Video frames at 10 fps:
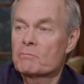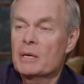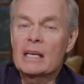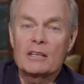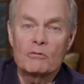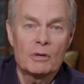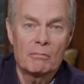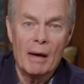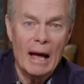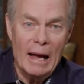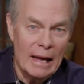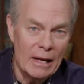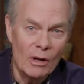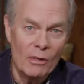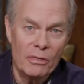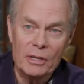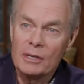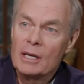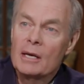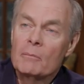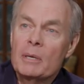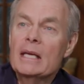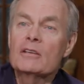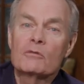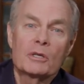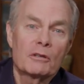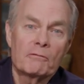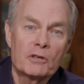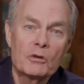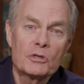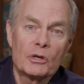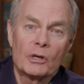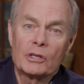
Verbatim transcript: peace with my health and peace with the future.